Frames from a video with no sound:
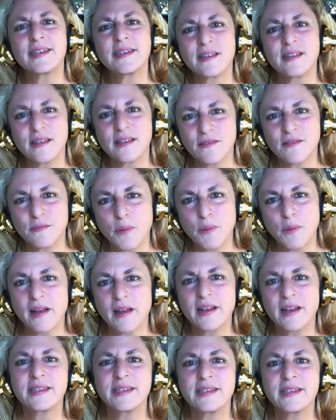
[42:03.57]
to the
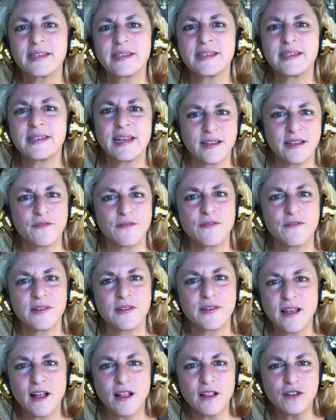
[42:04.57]
body's needs and the
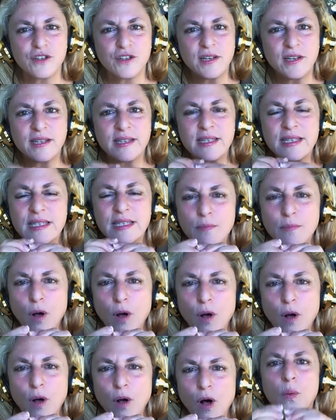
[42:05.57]
physiology in
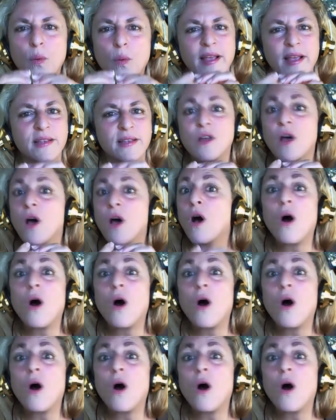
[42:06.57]
small ways